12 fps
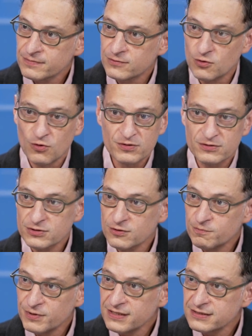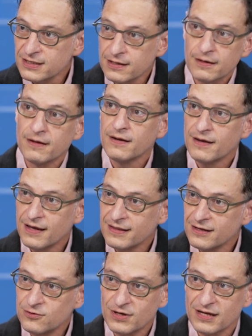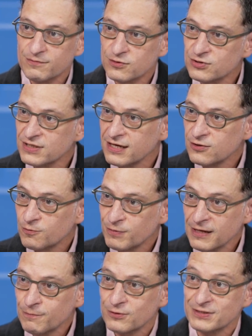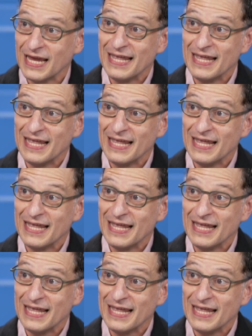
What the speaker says: you order some pizza, and then you get them to sign your papers,